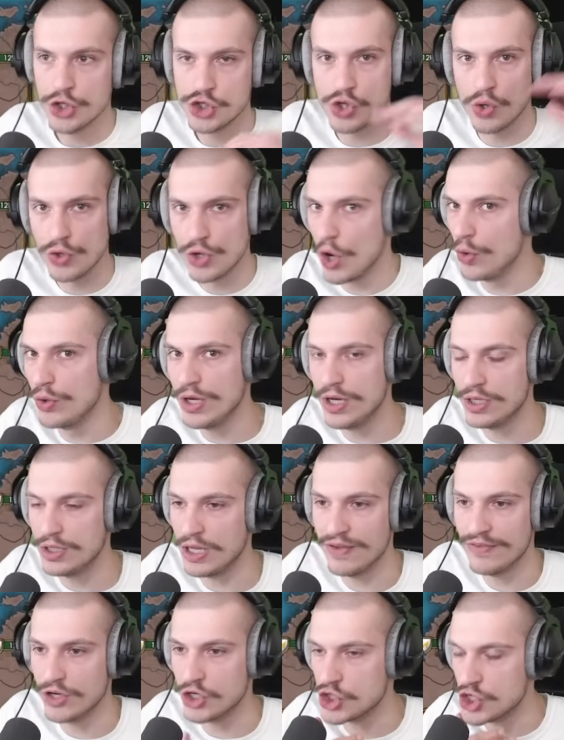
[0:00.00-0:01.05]
So no need to
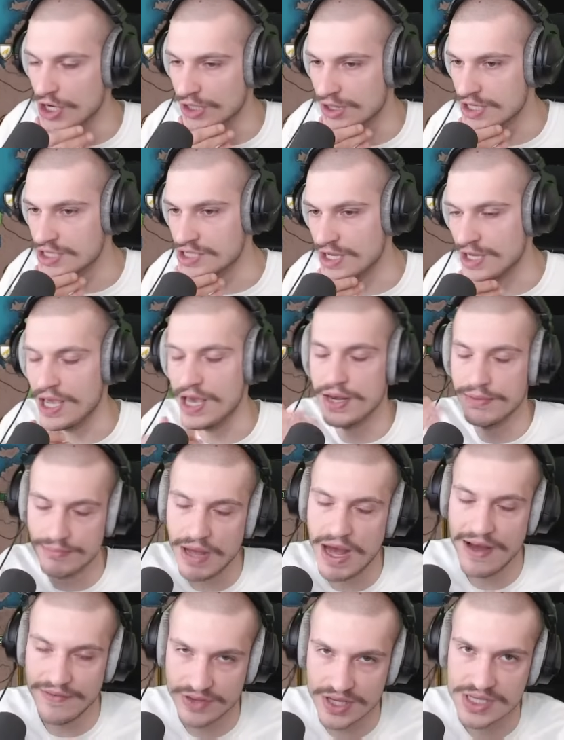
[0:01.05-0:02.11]
even check this again.
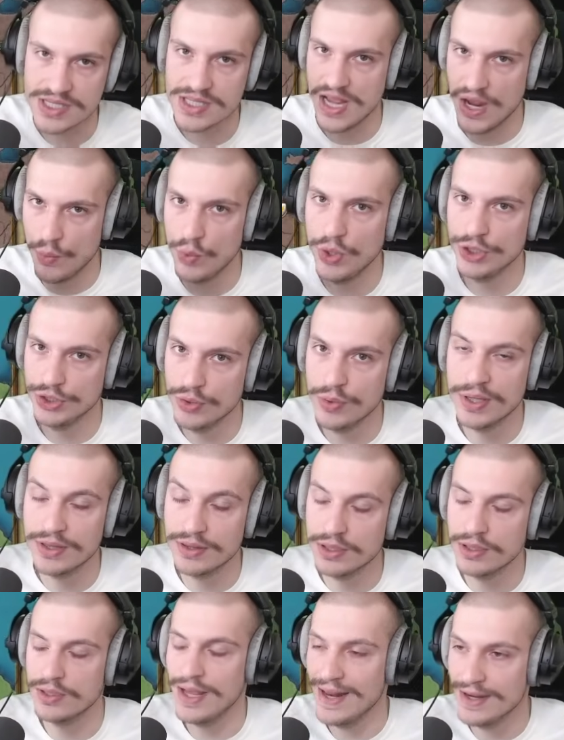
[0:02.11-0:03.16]
Obviously I will do at
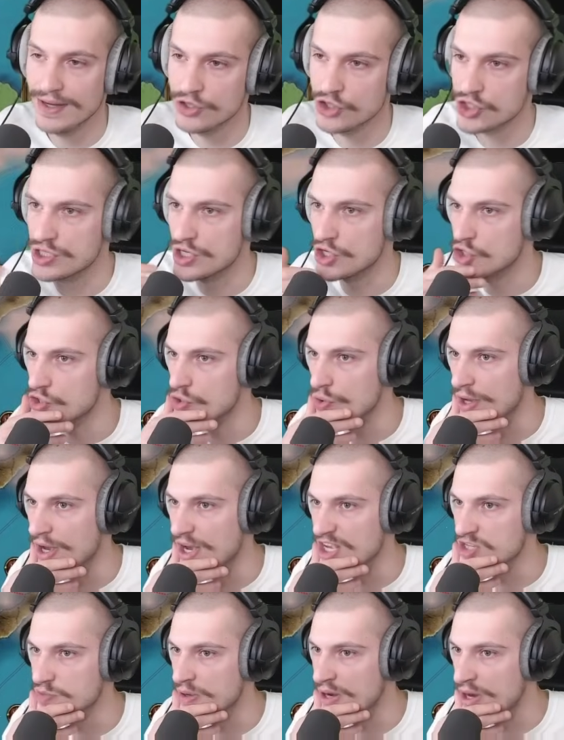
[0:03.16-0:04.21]
the end just to show you
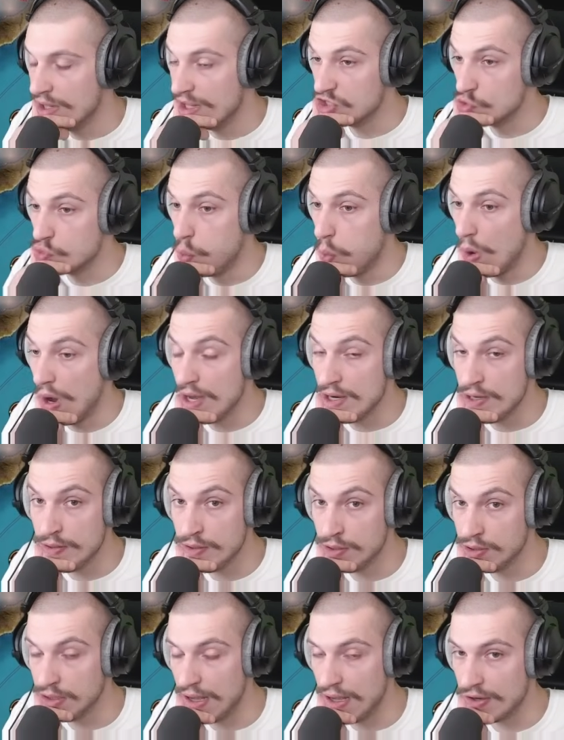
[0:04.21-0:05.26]
guys, but that's 1
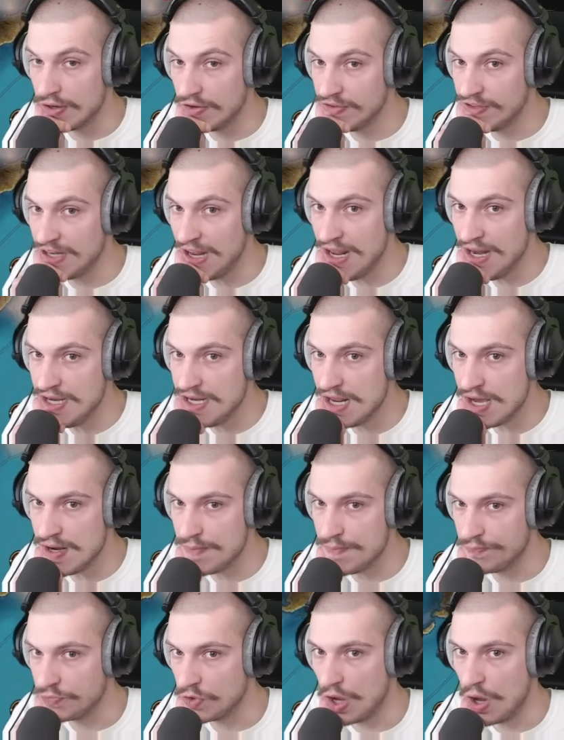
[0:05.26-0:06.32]
out of 10 done.